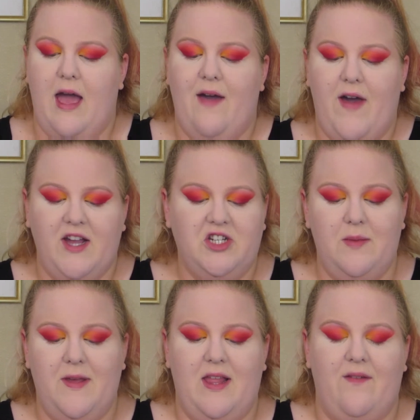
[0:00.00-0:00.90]
I've
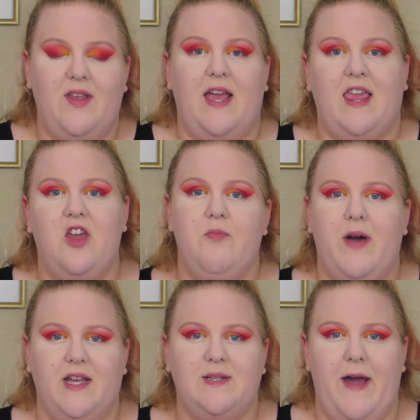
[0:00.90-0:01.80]
actually been loving like
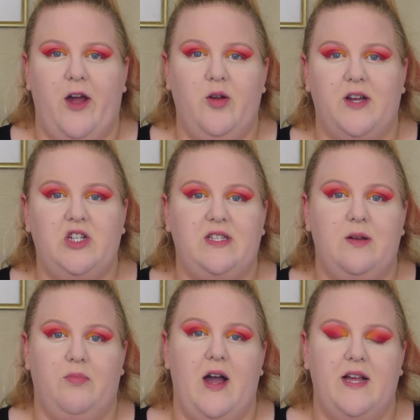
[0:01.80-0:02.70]
humongous powder brushes
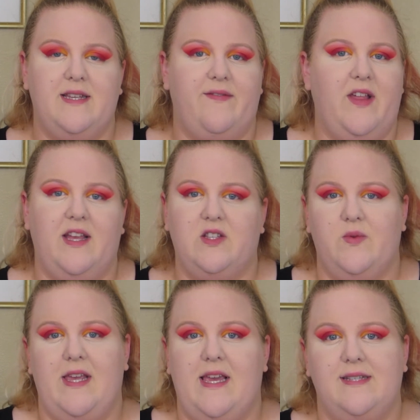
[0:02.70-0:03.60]
to bronze. I feel like it's
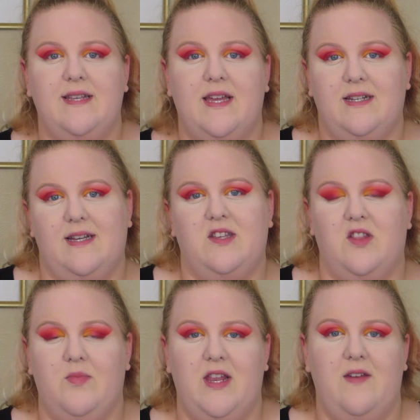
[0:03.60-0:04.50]
really easy and it does all
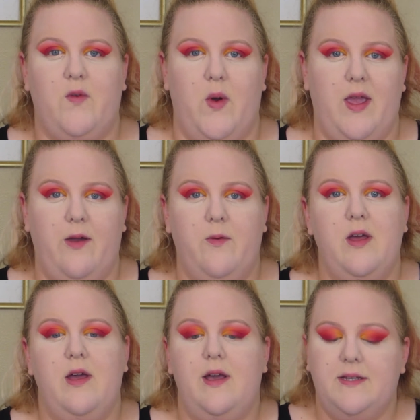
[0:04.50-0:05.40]
the blending for you.
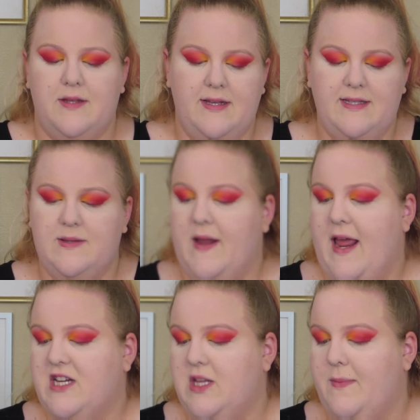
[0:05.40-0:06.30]
So this is one I
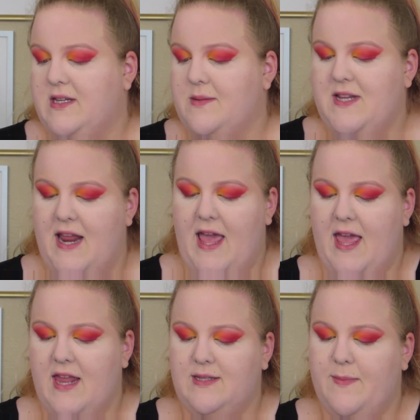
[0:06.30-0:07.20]
actually picked up
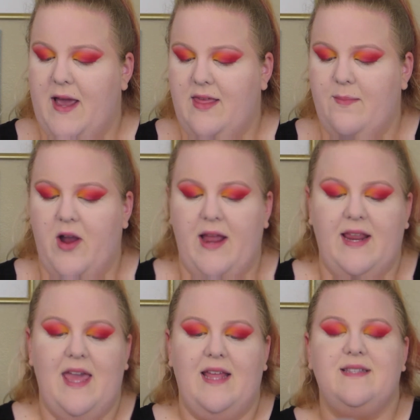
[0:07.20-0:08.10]
today. It is by the brand
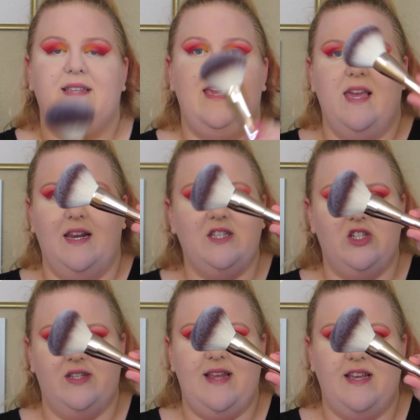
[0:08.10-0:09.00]
Kinsey, and it's
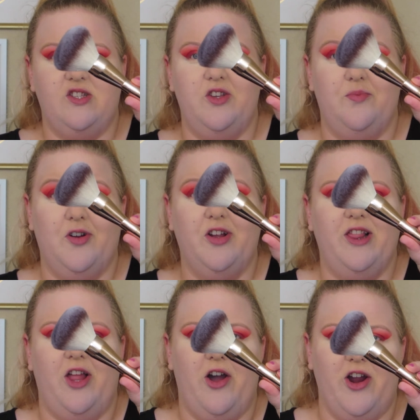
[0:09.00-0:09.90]
just a super
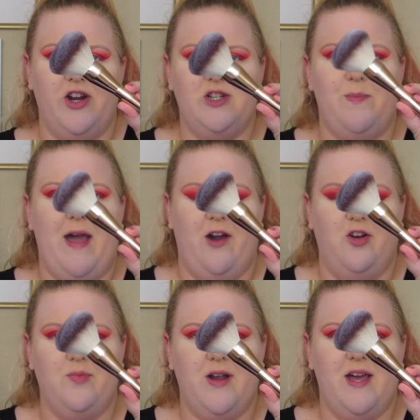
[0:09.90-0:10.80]
large
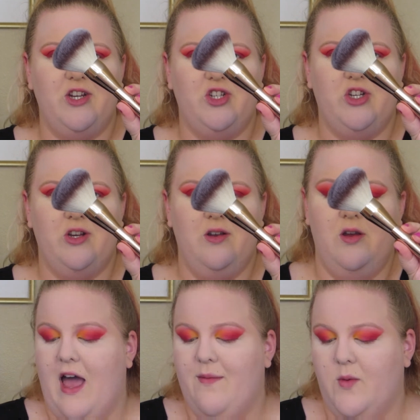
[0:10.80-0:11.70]
powder brush.
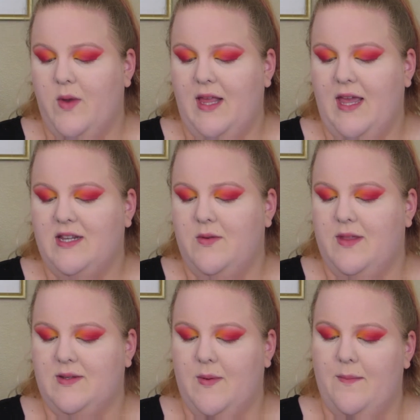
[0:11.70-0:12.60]
I've been really into
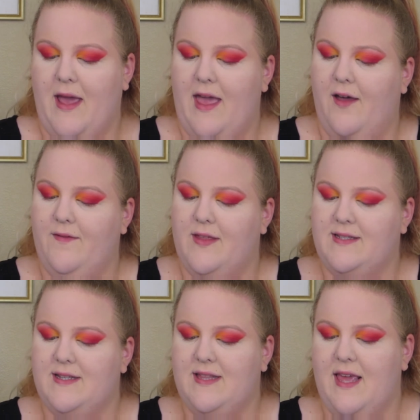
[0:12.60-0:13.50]
this one by e.l.f.
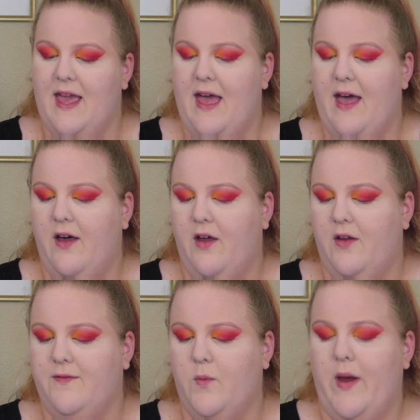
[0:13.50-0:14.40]
This is the
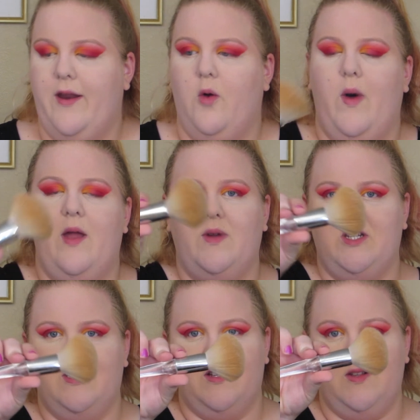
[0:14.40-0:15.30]
e.l.f. 101,
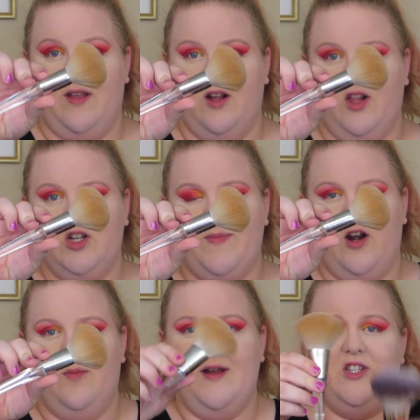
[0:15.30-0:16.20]
which is also their large
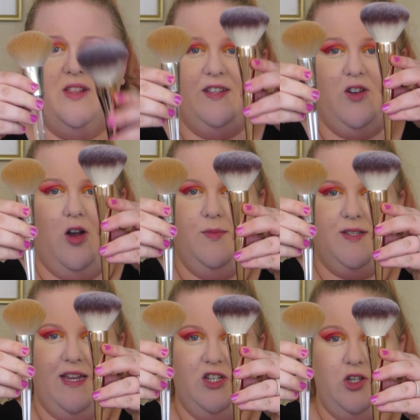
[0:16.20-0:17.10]
powder brush, and these are
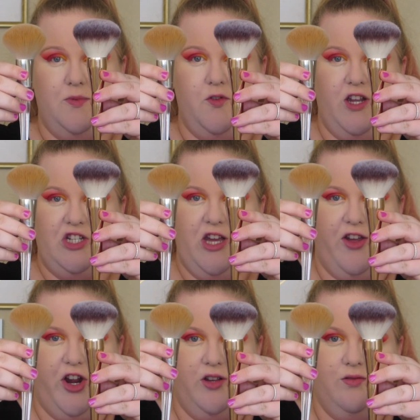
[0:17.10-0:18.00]
almost like dupes for each
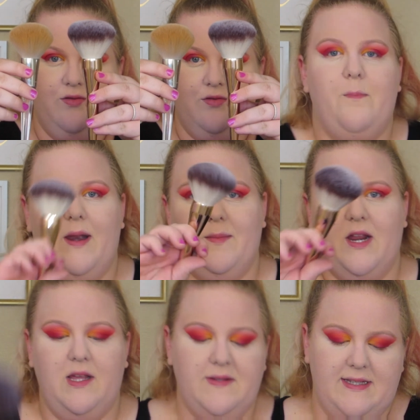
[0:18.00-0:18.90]
other. But I'm
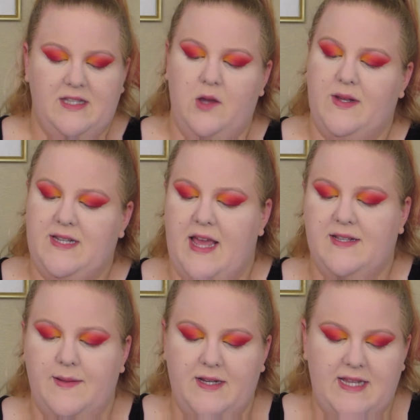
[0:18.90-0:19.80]
going to use this new one today,
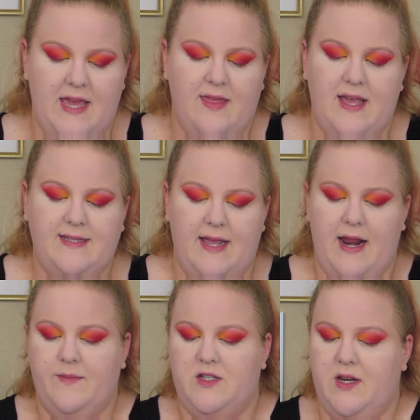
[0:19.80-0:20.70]
so I'm going to take this and
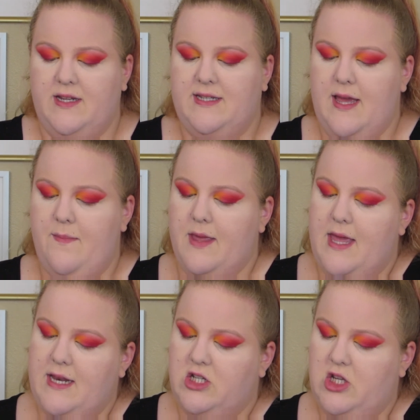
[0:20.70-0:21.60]
I'm just going to dip
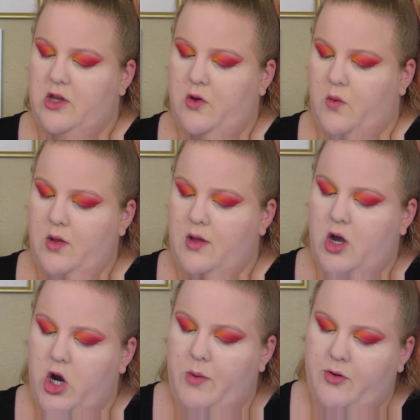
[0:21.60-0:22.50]
into
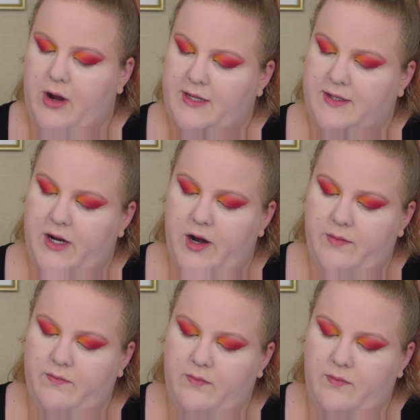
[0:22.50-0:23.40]
our bronzer,
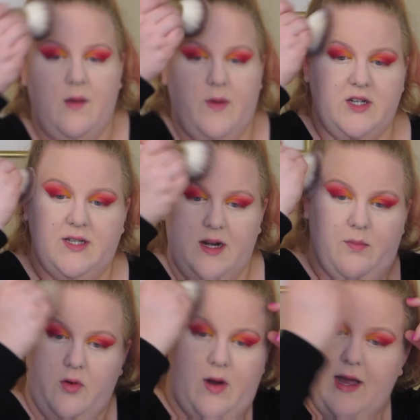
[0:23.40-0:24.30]
and we're just going to
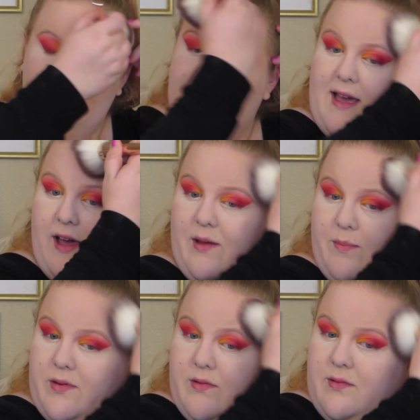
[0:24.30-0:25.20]
bronze
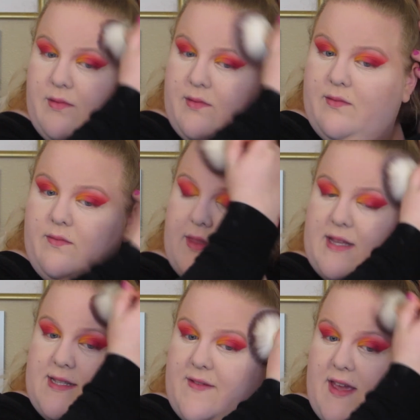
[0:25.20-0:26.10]
up
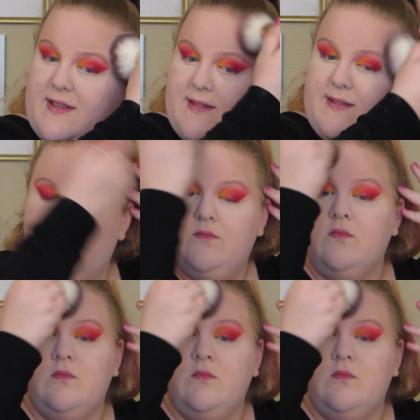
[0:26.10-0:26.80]
this face.